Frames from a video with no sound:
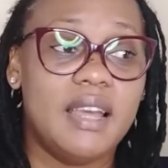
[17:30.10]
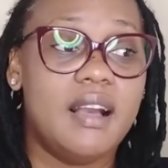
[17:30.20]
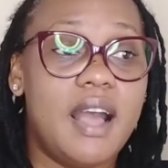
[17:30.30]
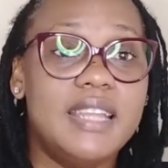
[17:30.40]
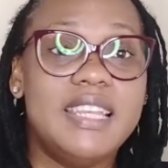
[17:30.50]

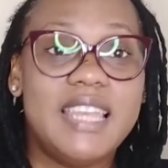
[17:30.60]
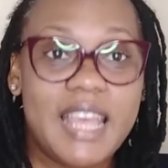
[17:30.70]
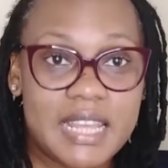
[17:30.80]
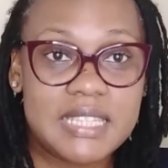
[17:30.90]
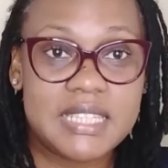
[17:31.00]

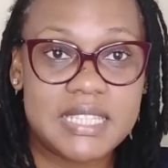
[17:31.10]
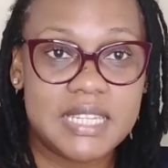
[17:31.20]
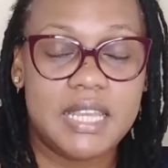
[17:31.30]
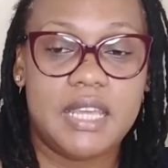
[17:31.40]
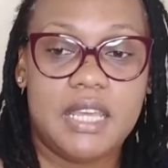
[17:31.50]
Unless
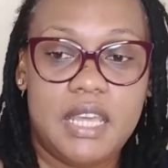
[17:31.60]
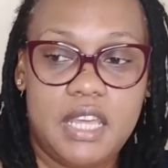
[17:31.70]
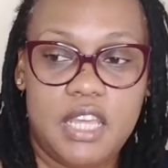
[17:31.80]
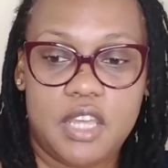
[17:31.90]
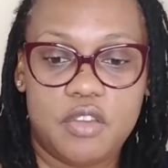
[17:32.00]

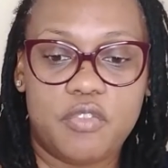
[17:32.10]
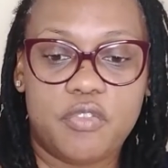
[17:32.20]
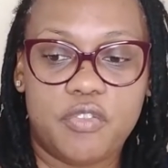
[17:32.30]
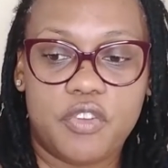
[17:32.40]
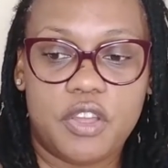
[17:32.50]

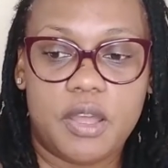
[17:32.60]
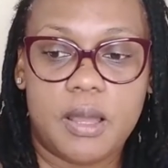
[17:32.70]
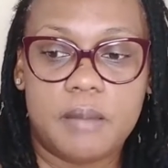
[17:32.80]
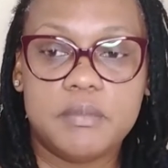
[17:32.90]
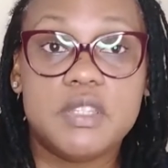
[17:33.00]
if
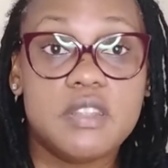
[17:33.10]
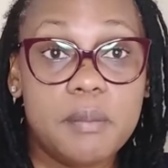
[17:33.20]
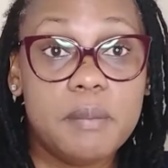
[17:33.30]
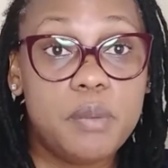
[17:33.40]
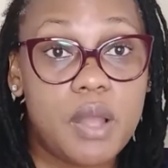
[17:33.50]
some
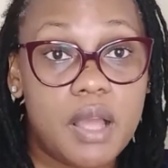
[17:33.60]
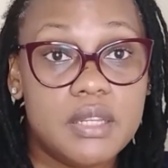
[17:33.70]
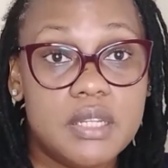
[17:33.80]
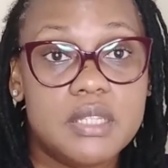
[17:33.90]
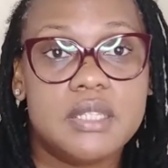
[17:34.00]

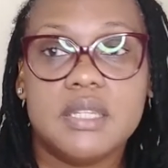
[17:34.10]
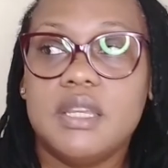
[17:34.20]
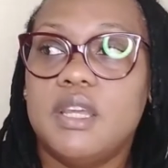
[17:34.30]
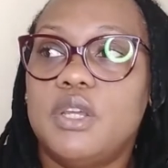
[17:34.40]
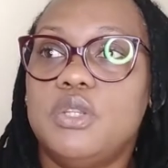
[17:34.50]
employers
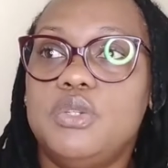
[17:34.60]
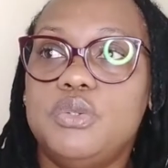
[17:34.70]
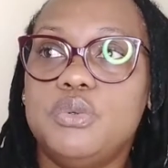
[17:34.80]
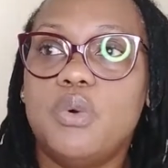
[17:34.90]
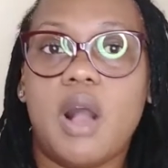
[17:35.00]

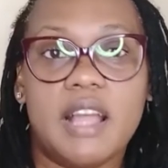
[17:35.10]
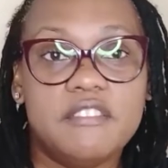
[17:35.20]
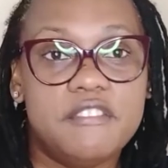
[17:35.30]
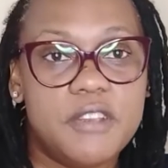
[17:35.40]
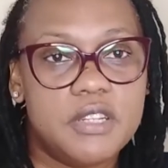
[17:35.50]
do
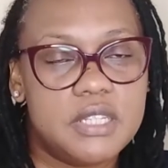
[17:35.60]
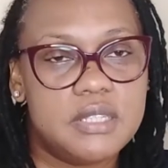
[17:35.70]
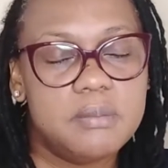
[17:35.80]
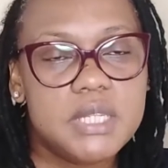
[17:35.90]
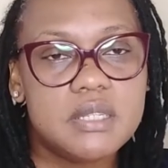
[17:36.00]
unfair
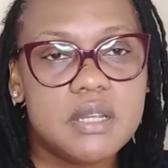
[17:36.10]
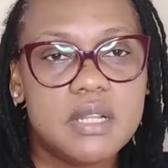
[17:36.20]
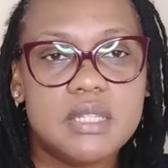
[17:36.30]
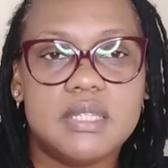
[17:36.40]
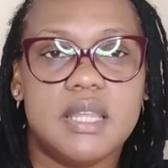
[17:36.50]

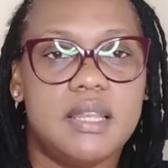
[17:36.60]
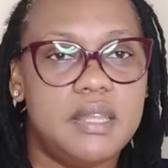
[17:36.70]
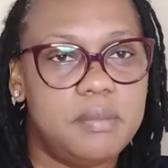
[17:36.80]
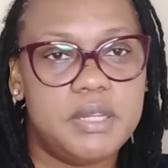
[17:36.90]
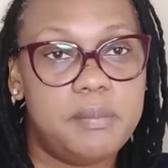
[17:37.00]
dismissals,
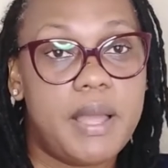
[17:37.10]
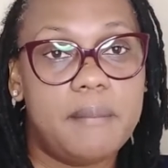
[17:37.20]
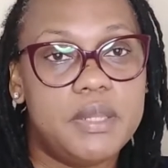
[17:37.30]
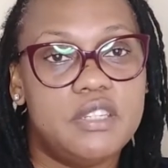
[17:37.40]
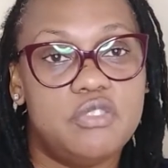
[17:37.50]
Labor
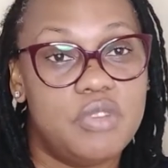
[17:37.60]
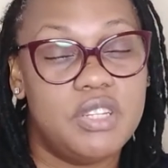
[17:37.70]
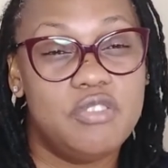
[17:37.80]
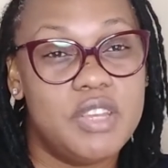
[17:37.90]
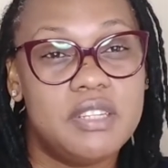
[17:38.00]
Department is really
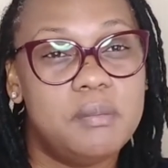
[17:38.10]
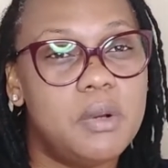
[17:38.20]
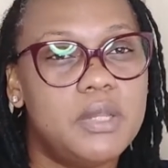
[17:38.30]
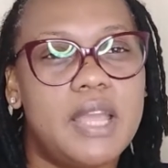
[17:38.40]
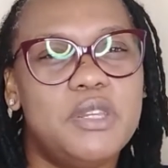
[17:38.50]
great
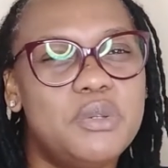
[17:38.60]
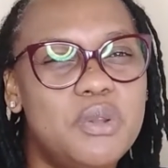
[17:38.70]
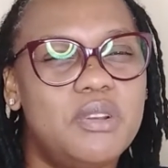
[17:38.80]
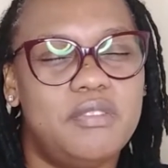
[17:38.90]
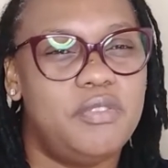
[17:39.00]
about that.
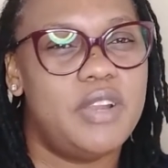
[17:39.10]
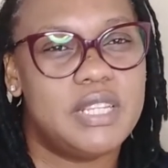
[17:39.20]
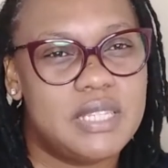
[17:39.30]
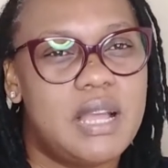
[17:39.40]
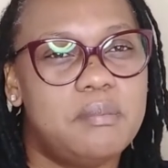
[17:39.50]
For
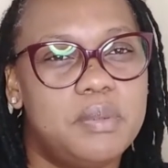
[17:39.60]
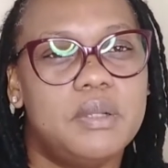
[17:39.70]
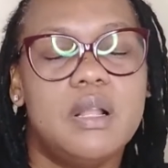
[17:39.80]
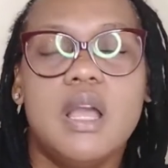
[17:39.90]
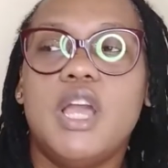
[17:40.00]

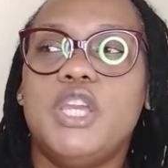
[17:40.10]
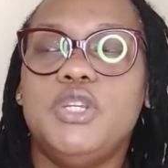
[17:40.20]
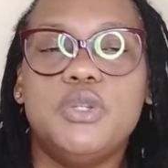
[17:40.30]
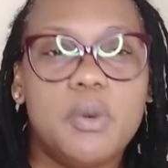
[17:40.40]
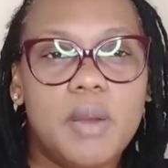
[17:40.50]
example,
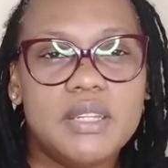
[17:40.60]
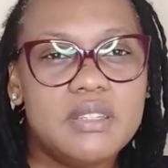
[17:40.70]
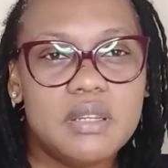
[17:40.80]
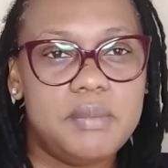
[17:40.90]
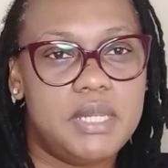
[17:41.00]
you don't want to
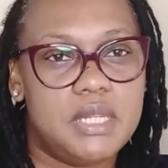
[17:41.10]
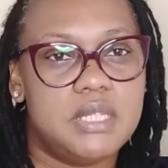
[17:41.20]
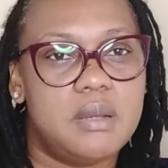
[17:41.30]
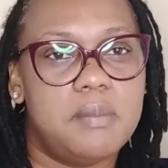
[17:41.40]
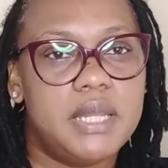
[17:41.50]
terminate
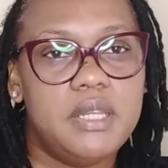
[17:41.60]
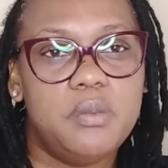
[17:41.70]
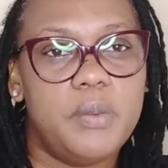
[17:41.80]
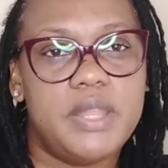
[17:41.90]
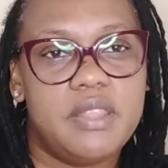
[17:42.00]
somebody
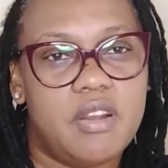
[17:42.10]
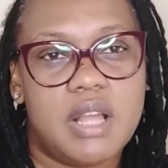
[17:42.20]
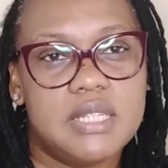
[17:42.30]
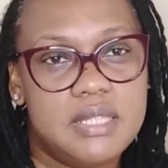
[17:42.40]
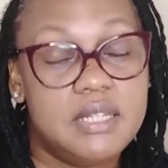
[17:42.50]
when they're
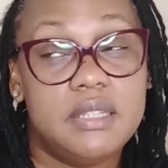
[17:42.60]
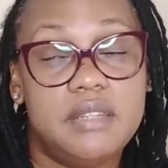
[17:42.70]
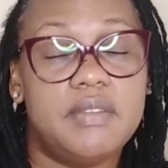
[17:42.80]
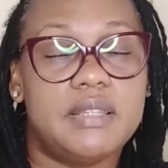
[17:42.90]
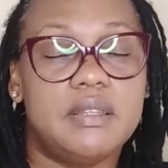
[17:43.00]
on sick leave.
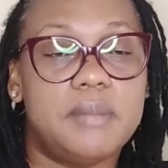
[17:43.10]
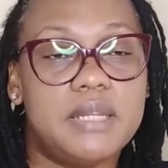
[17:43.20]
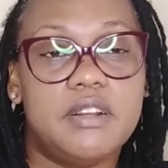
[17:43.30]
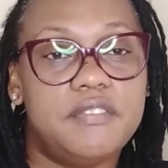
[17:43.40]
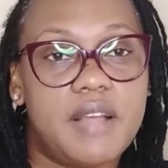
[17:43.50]
As a
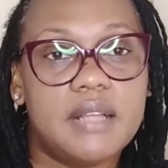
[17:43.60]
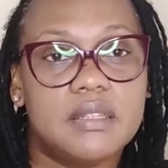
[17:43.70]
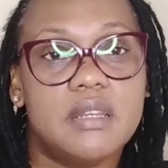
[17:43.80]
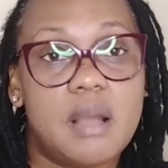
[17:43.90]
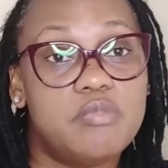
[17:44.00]
matter of fact, the
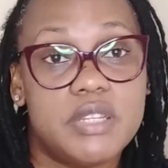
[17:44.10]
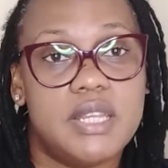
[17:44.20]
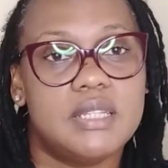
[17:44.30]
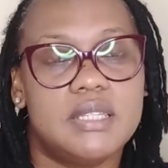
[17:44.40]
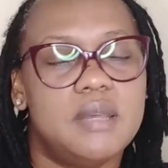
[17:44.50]
law
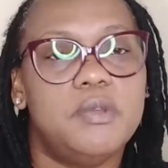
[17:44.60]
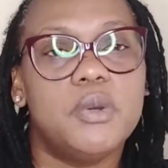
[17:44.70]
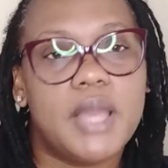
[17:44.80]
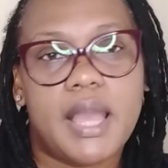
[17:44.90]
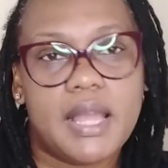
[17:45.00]
protects them. You
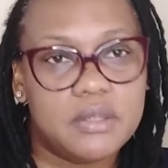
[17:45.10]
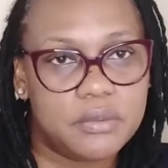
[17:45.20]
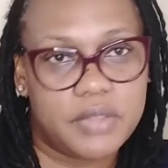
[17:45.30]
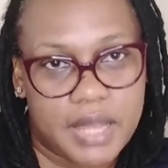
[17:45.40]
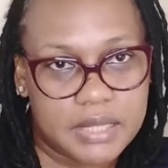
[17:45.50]
can't do
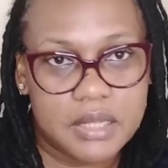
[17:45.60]
that.